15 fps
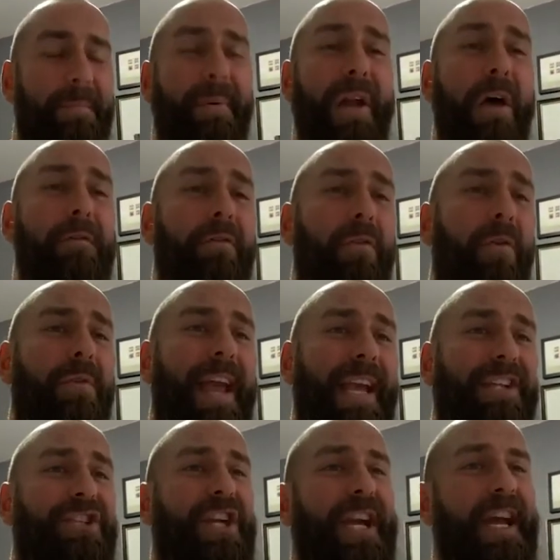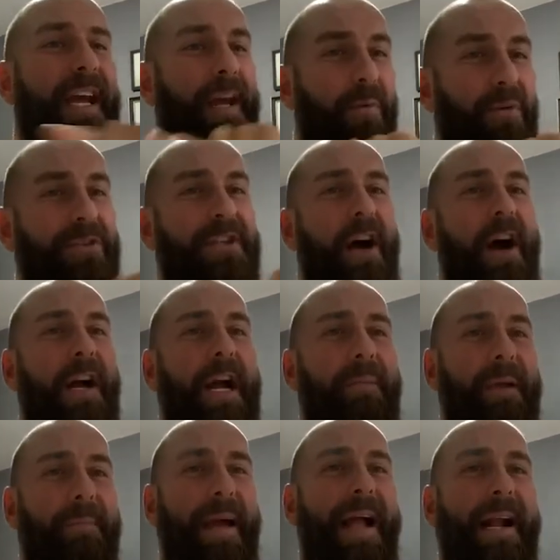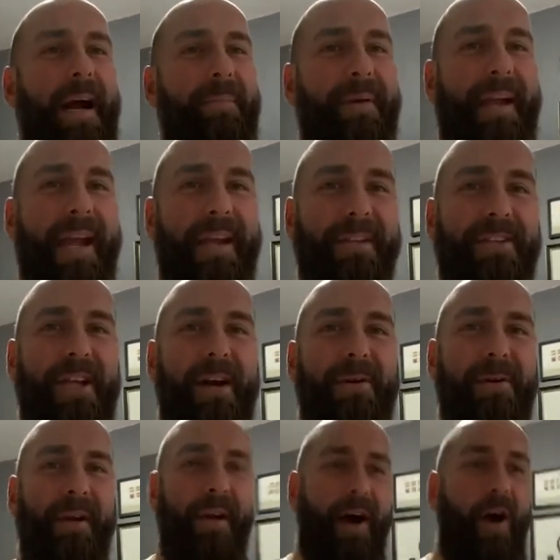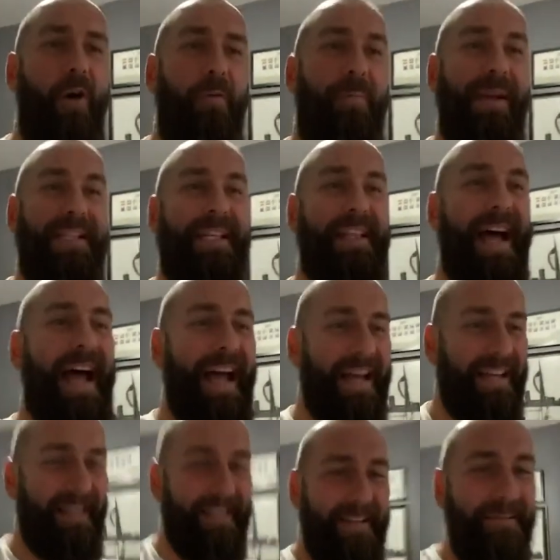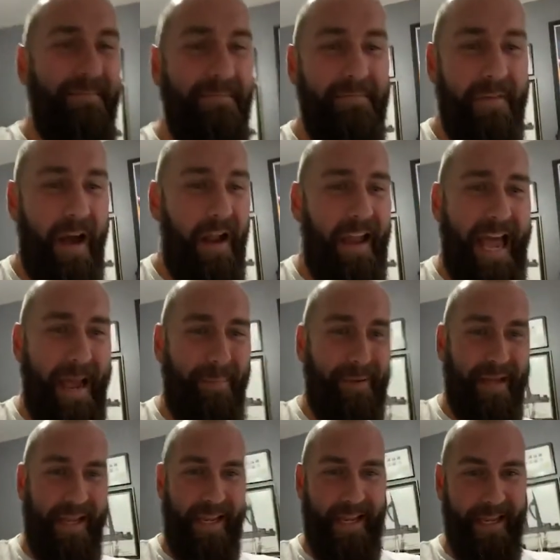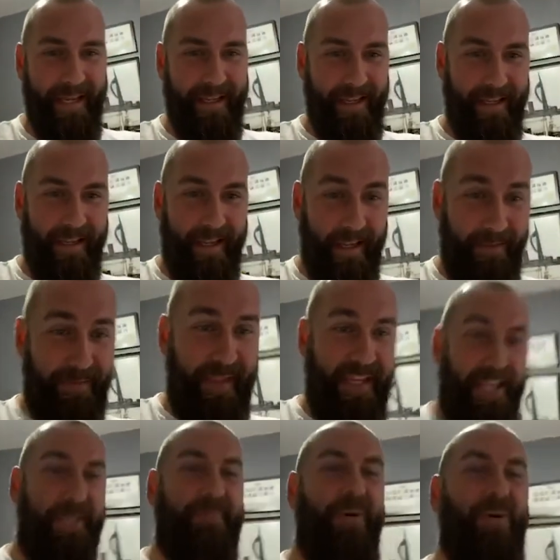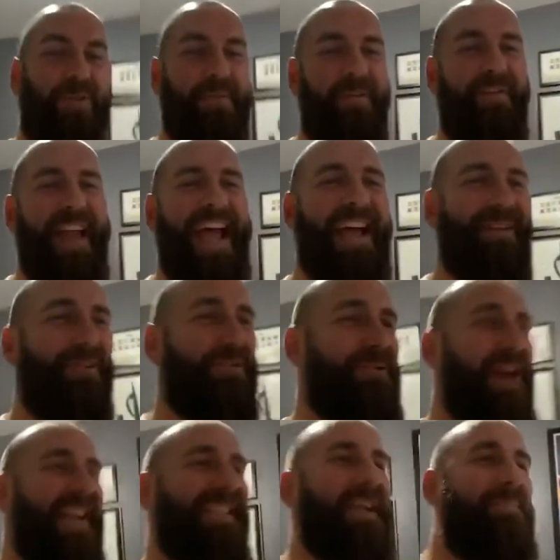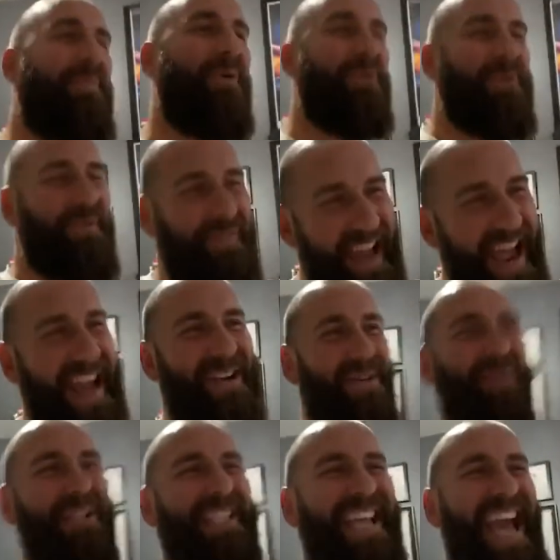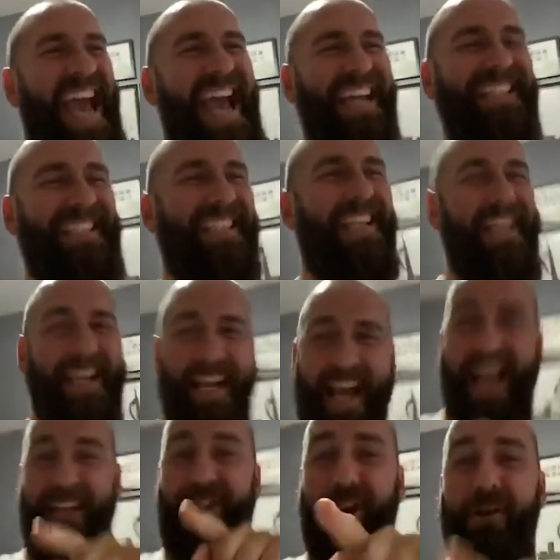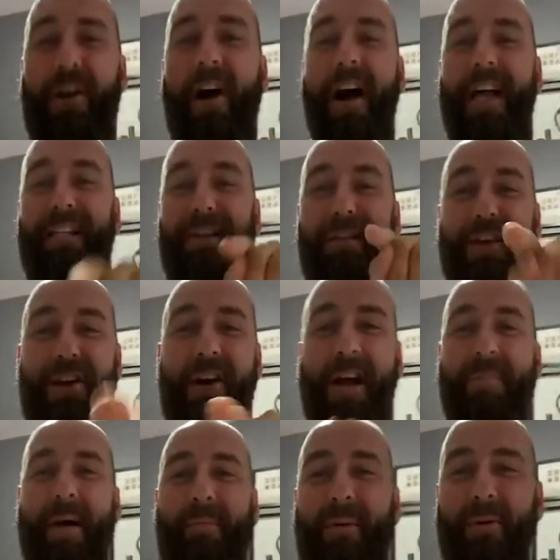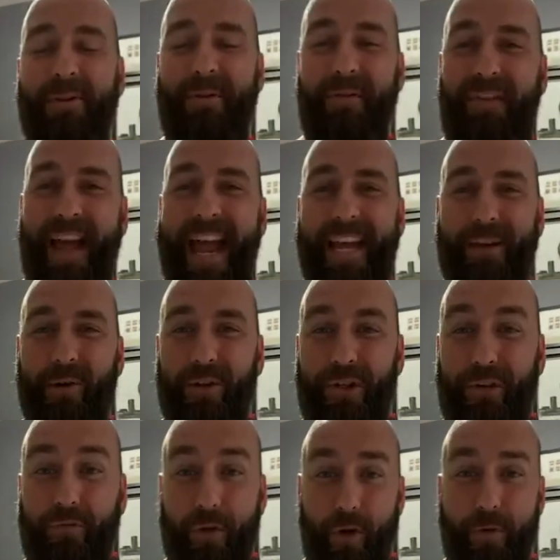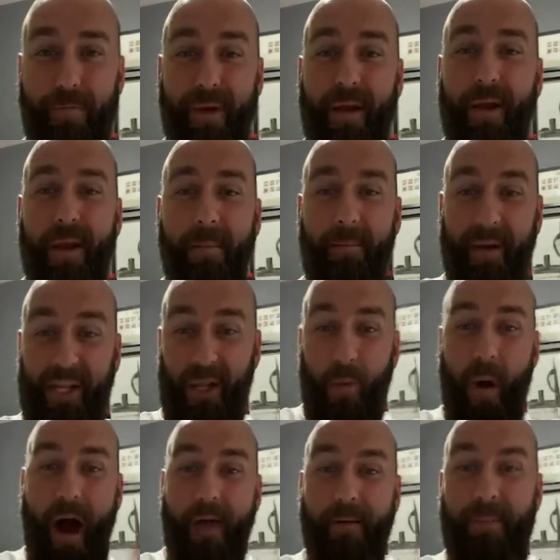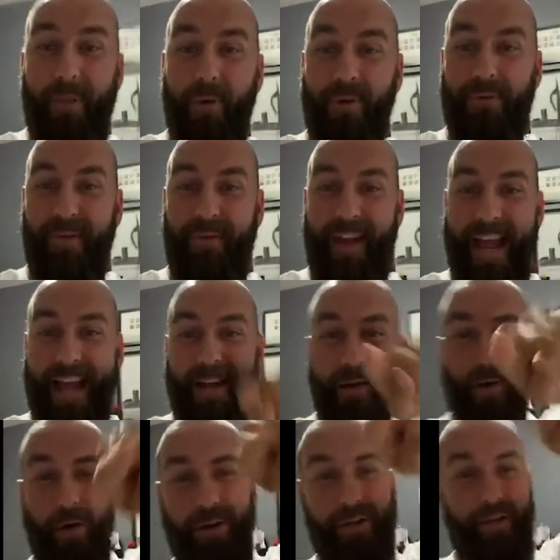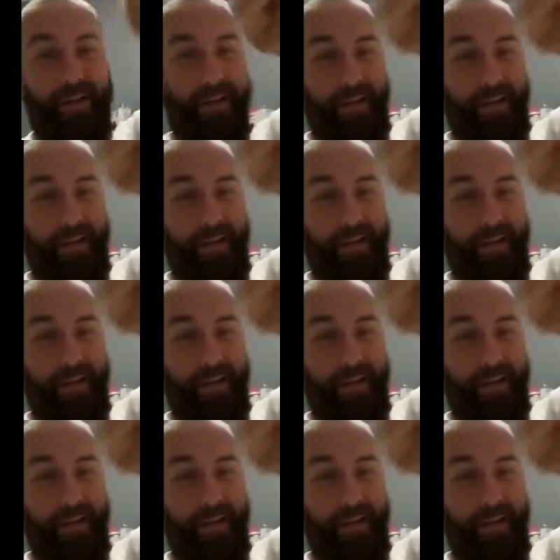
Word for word: But overall, next year it will start coming back up again. So hold me to that. I'll happily. This is Portsmouth landlords, right? So Portsmouth landlords, yes. And you guys, if you're not in my Portsmouth Landlords group, but you are a Portsmouth landlord,